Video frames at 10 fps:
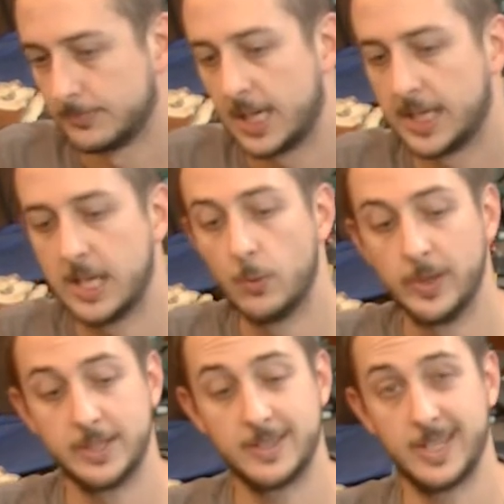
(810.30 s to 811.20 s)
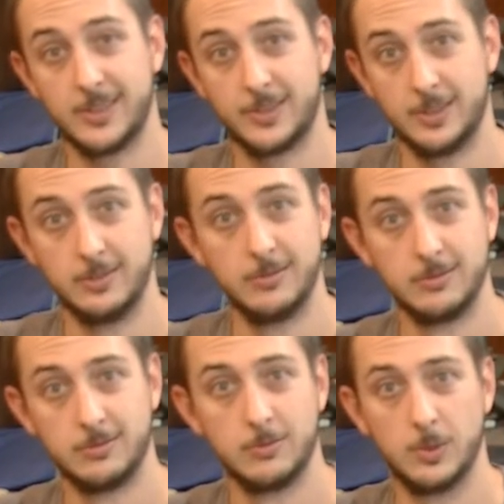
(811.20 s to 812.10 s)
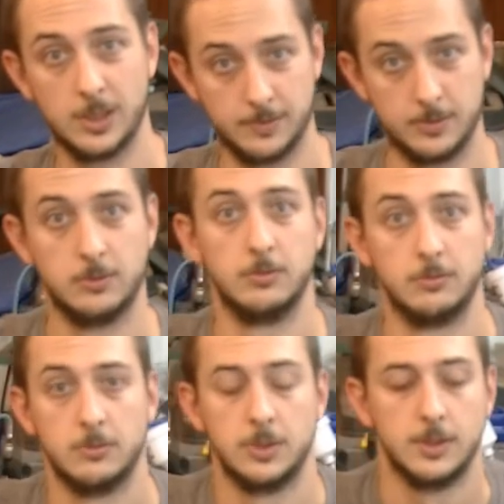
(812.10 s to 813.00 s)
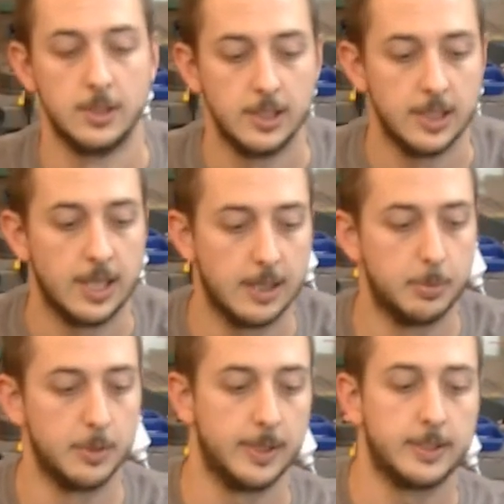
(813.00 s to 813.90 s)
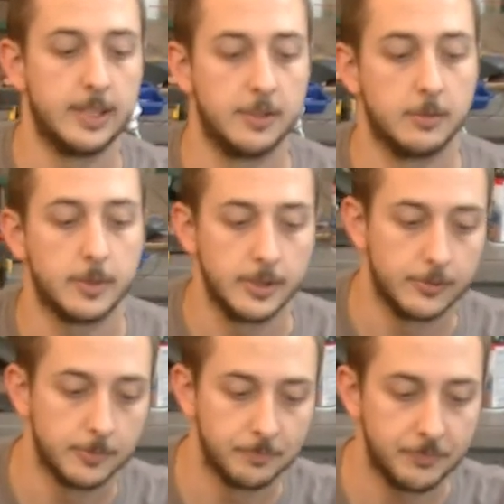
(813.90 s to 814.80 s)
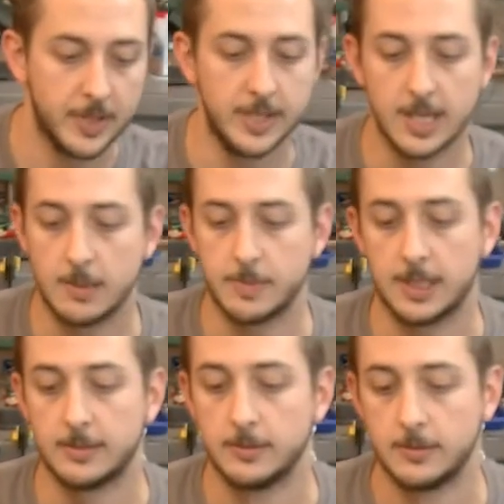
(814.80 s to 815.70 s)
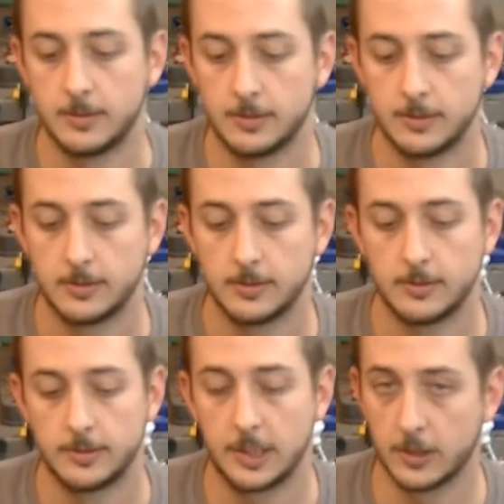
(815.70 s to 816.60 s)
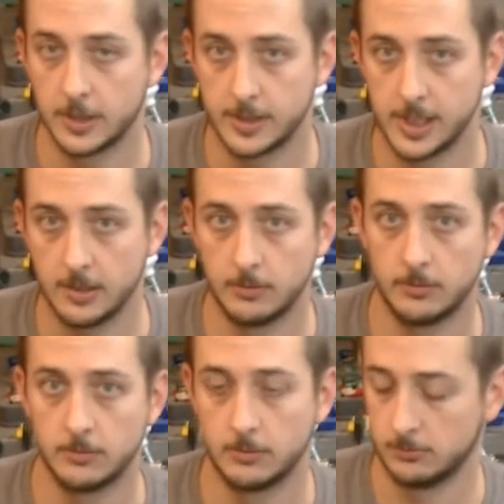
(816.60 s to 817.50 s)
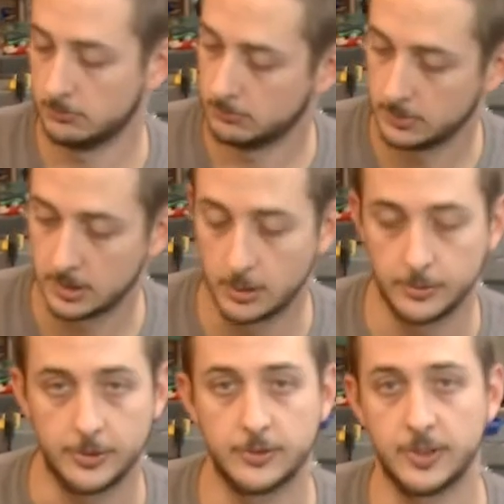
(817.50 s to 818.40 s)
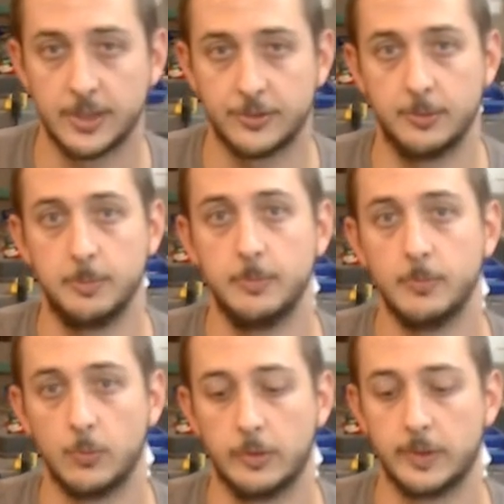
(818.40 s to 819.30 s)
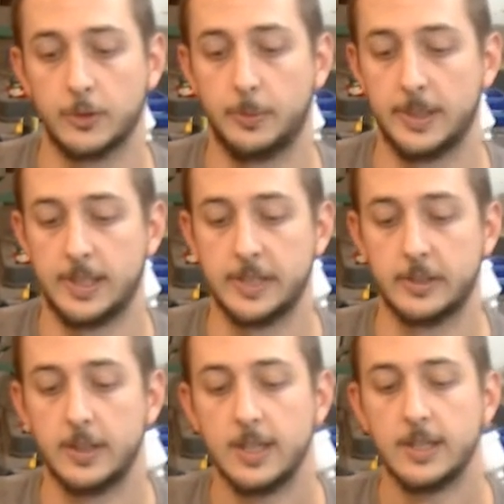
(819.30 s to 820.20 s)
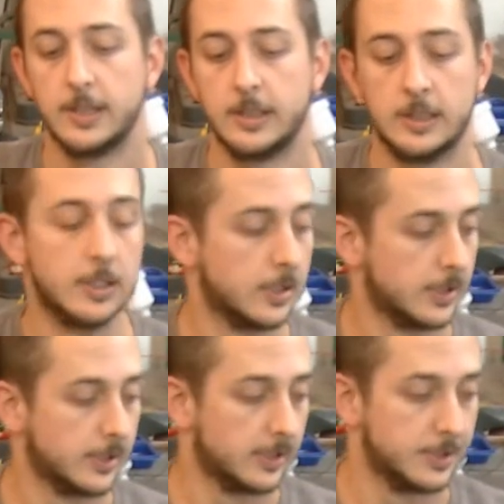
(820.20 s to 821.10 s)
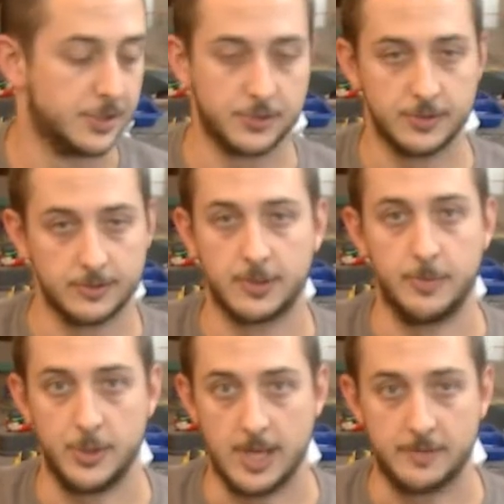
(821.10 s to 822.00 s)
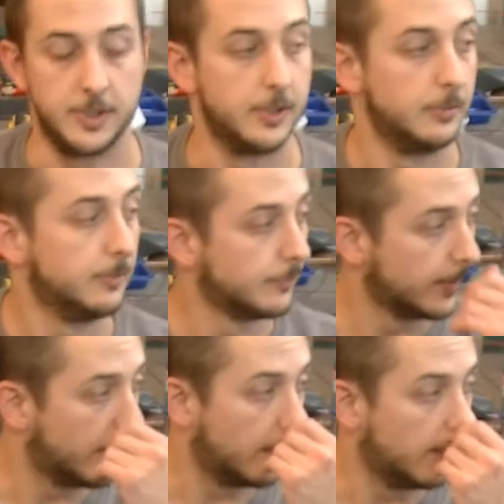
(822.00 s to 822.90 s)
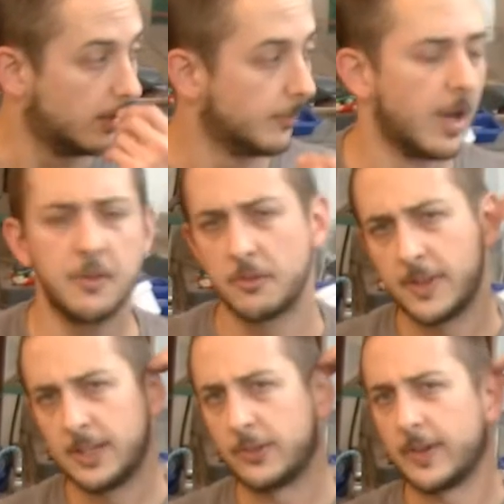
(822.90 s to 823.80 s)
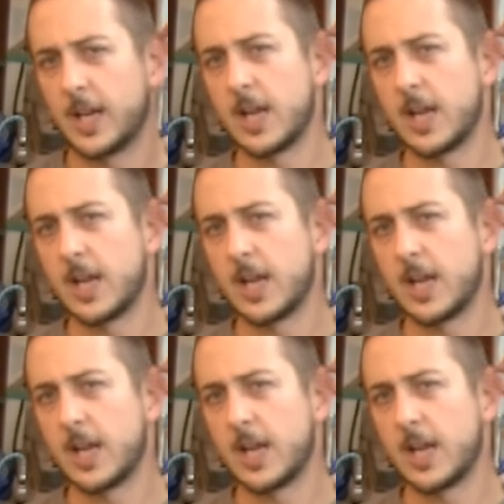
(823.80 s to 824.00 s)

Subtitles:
I can't wait to test it whenever I put it back together, because anytime that I tear a gun down, it always gets tested when it goes back together. Just something you have to do. Other things I've got